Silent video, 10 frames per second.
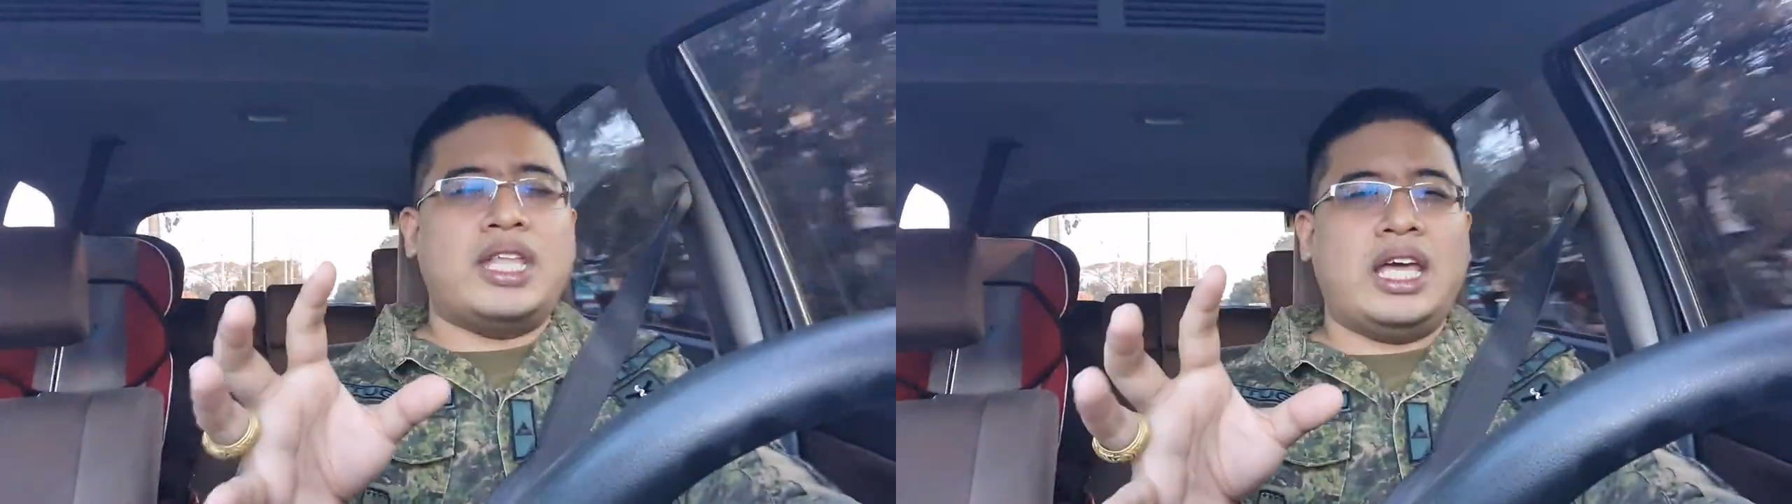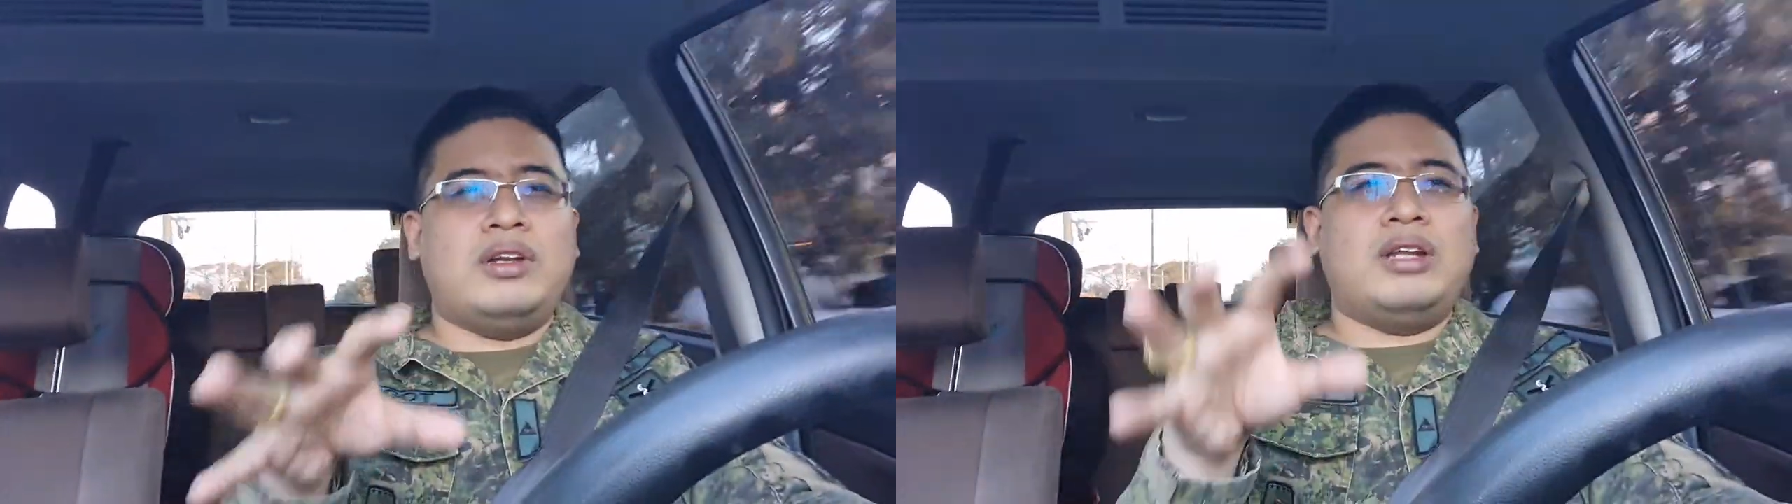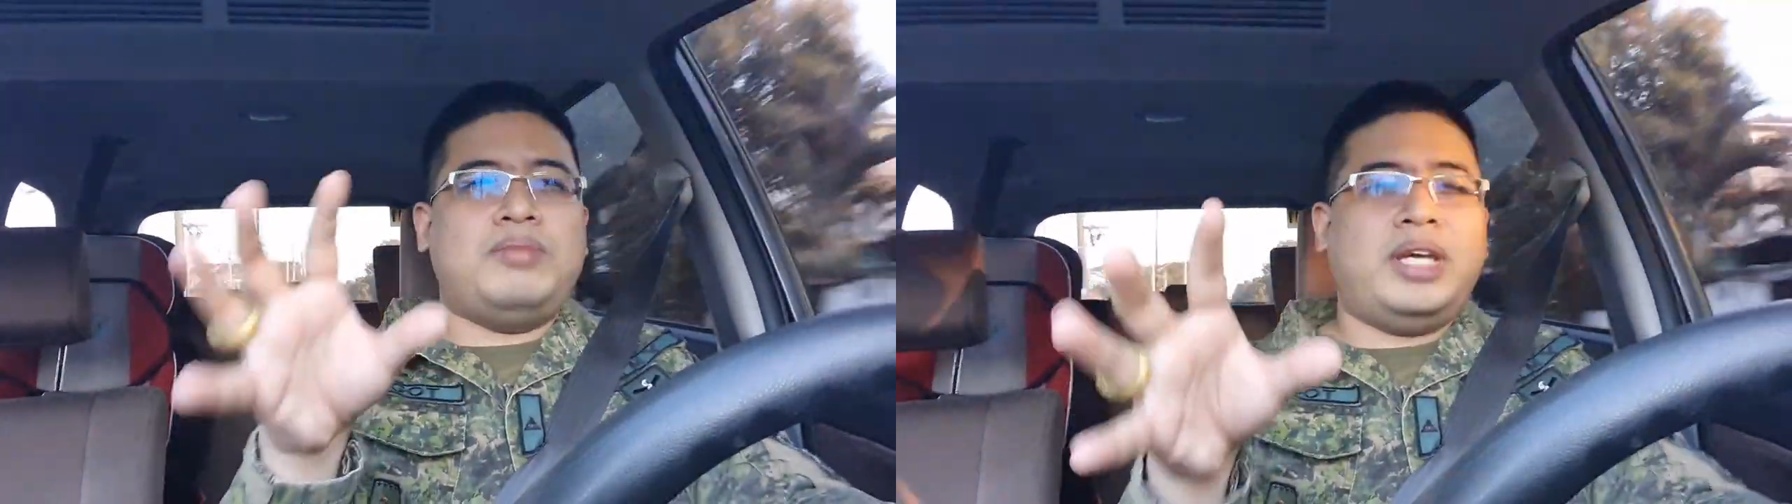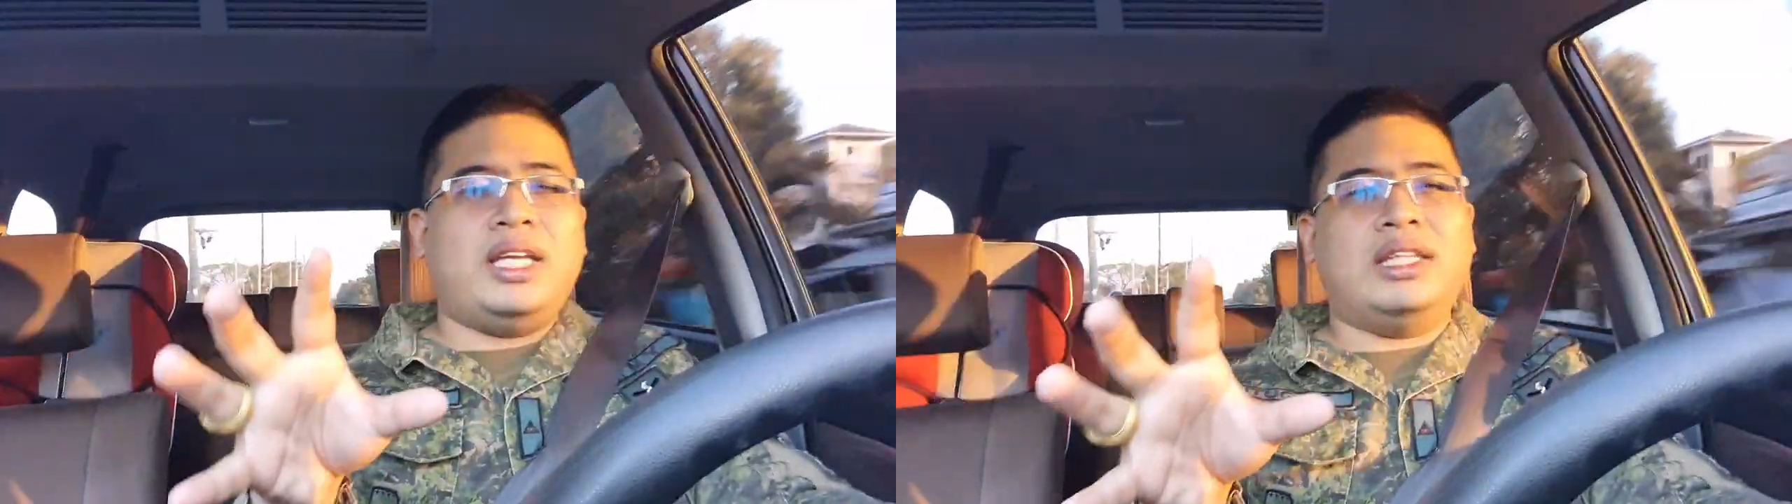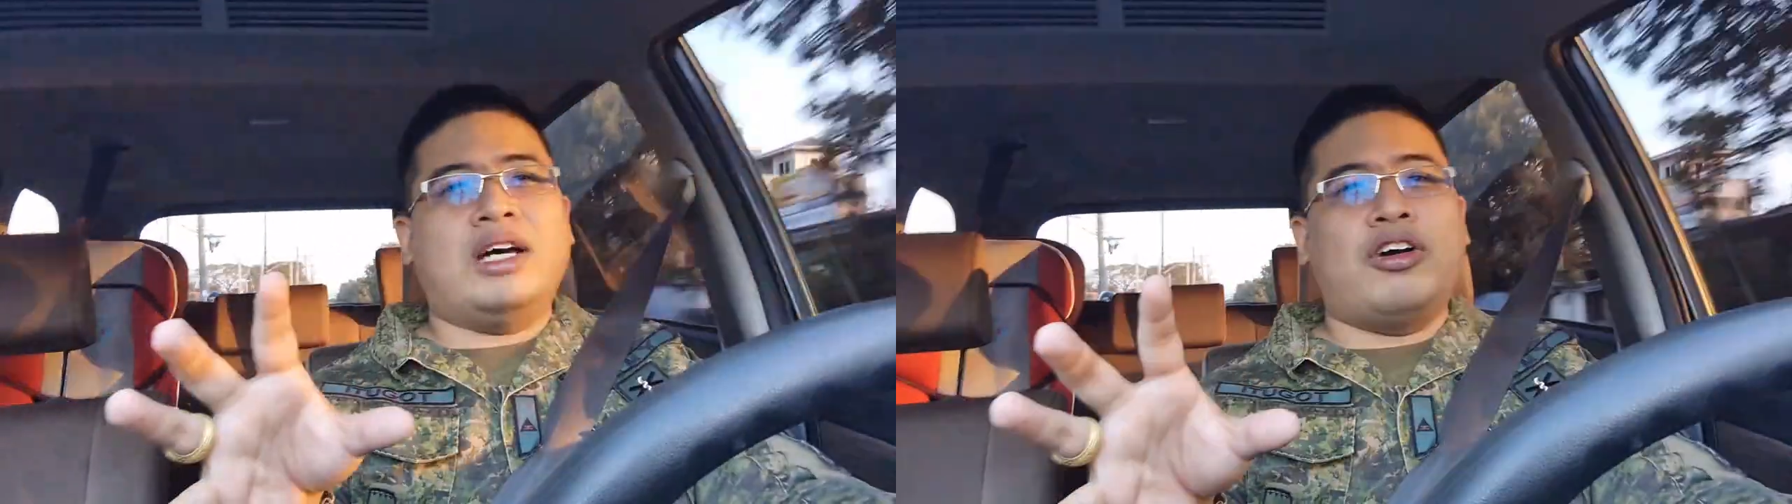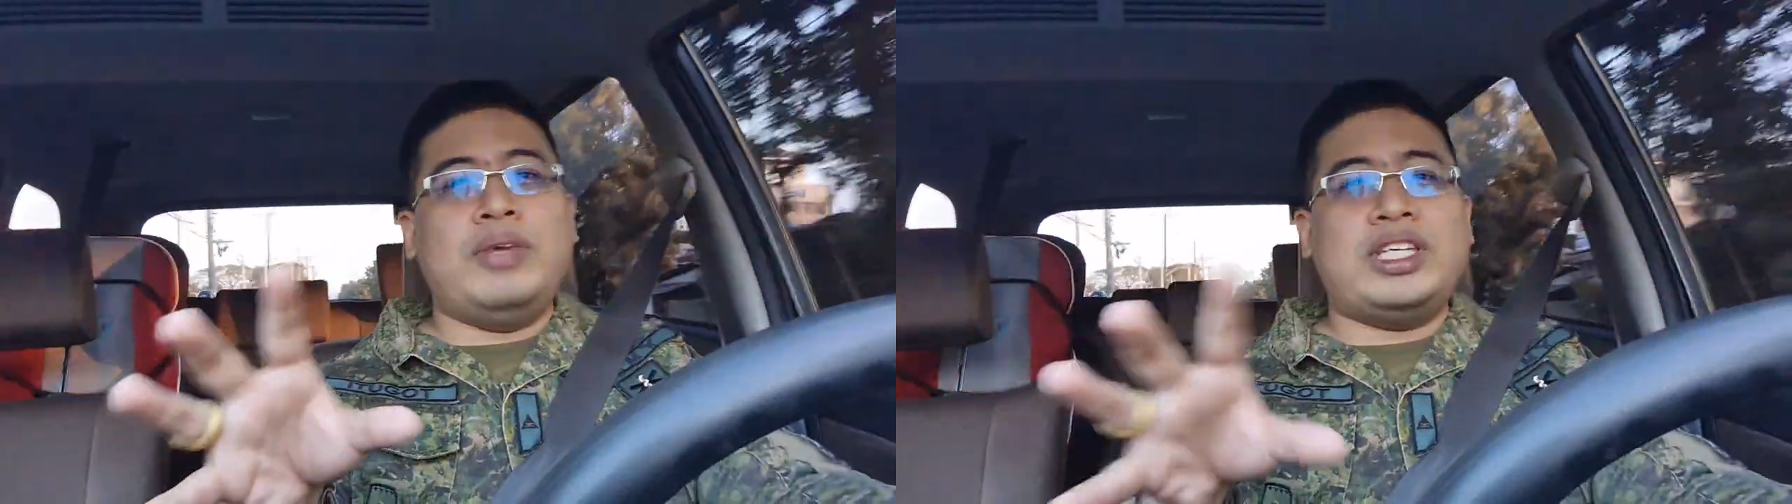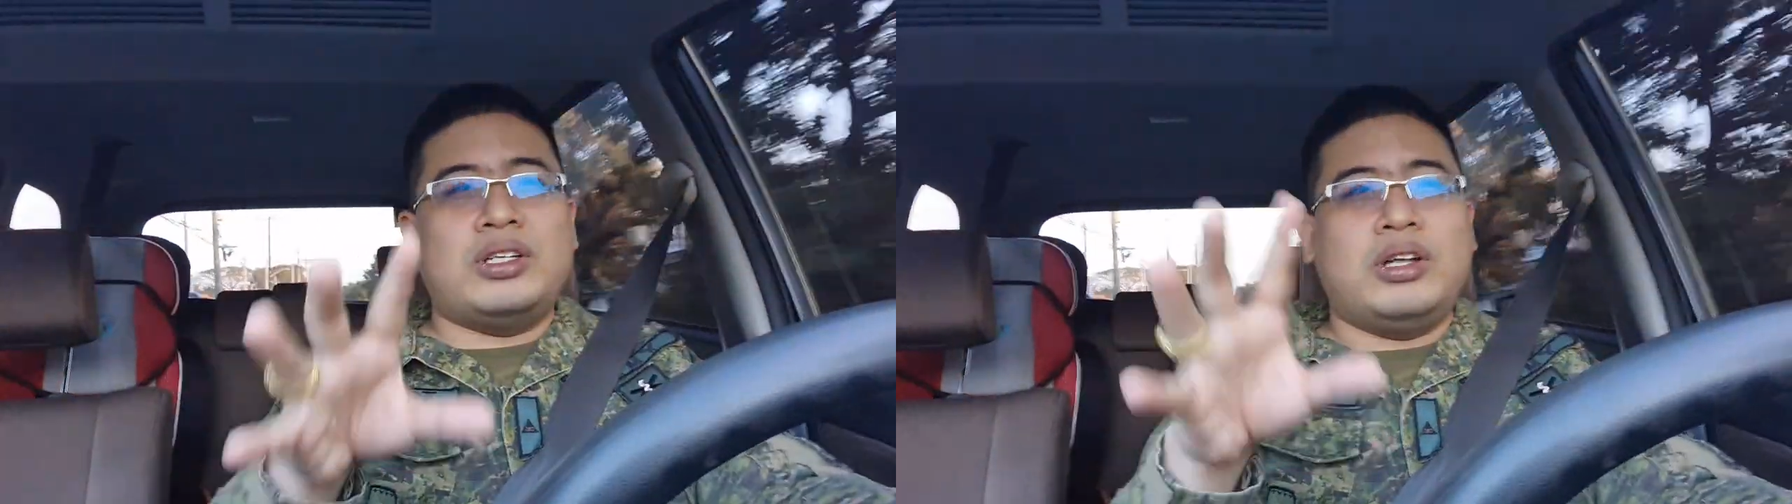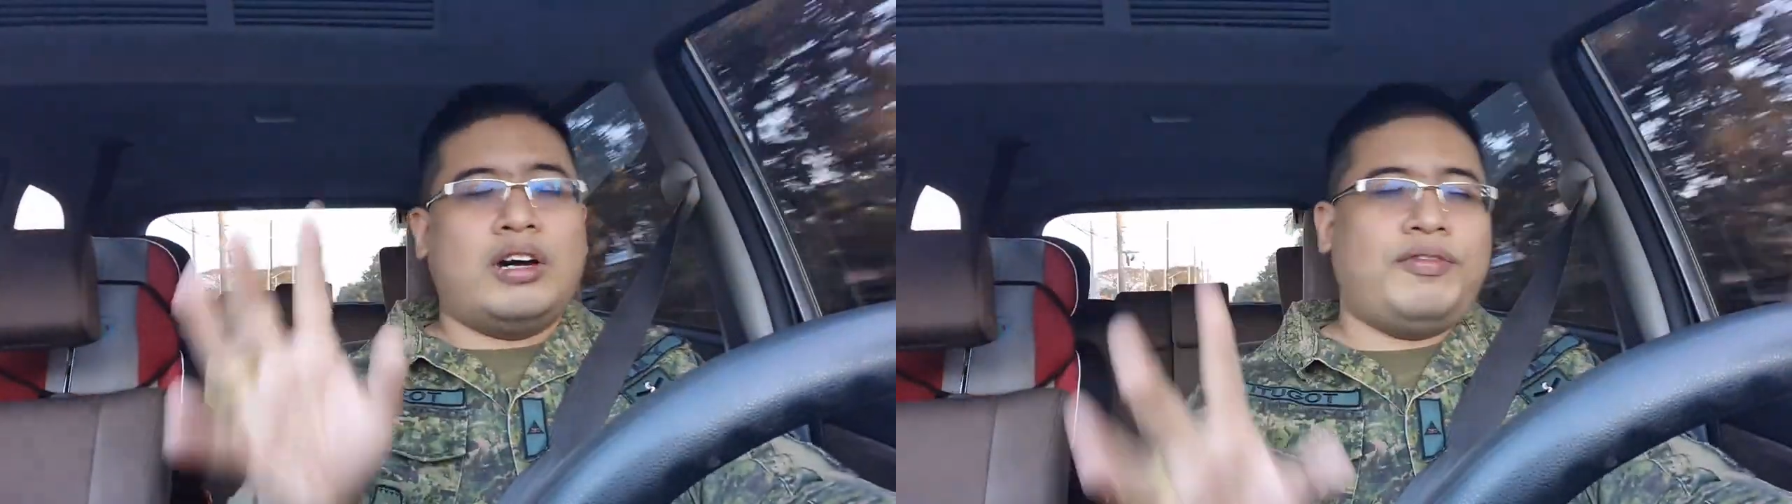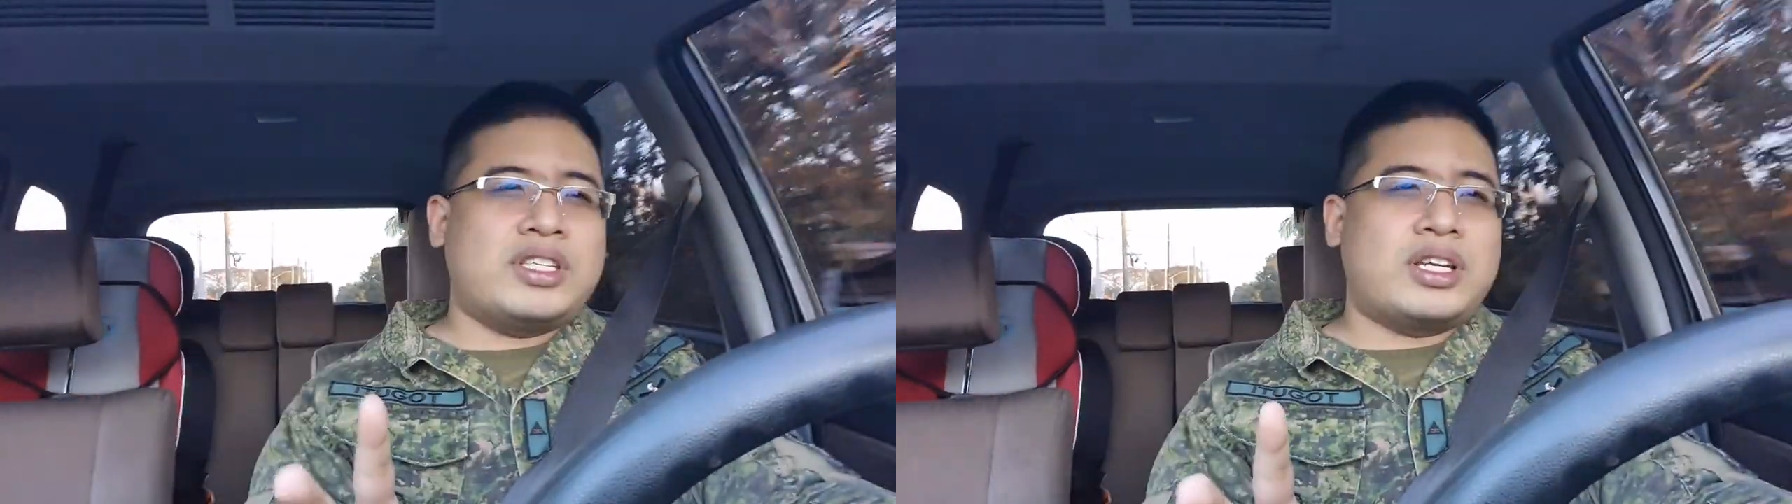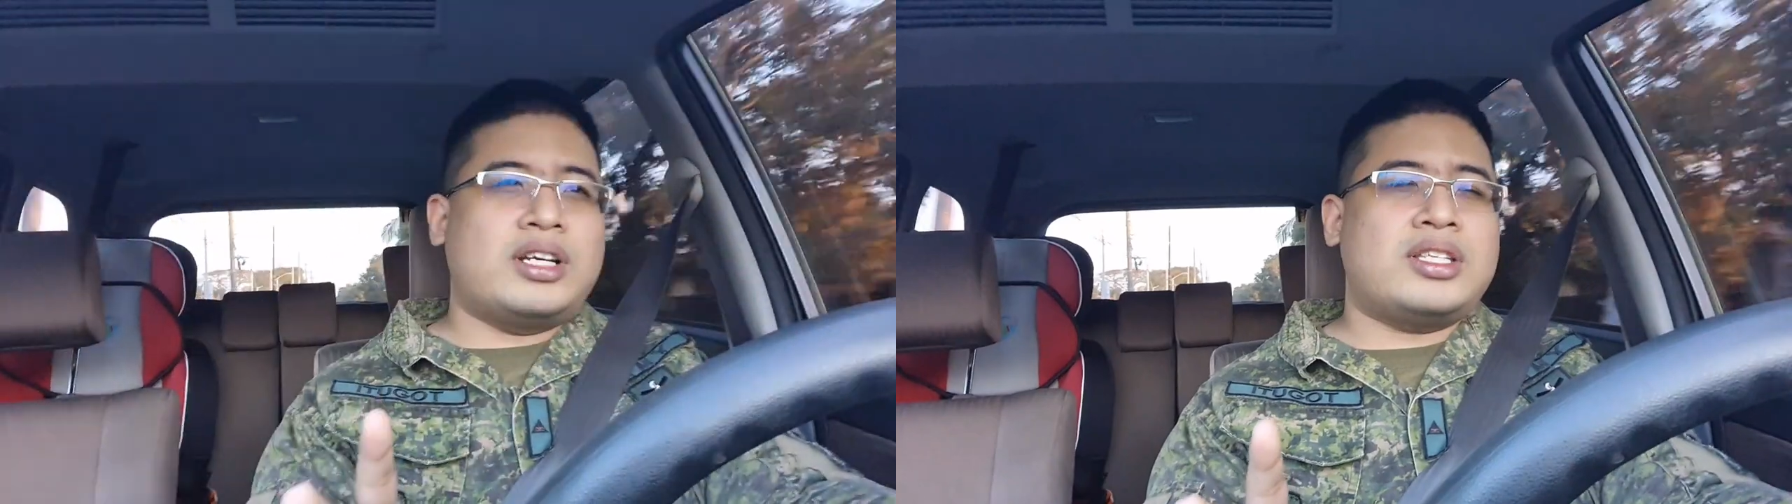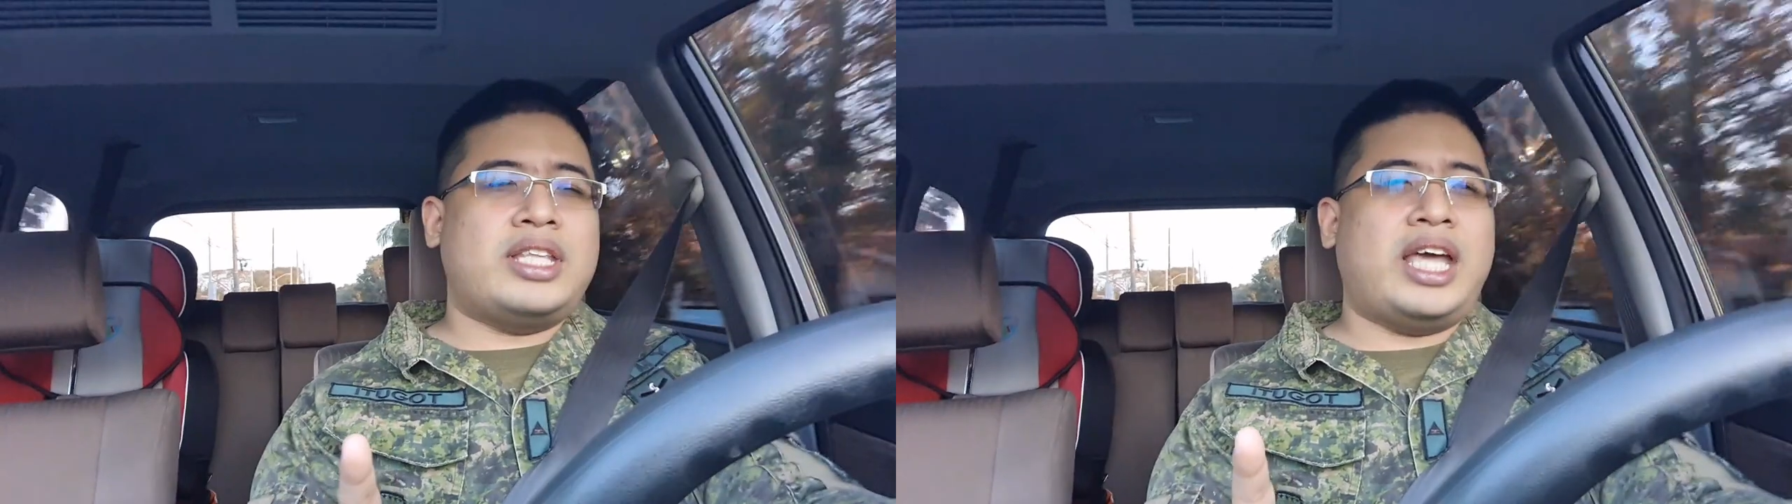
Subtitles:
they will be the commissioned officers.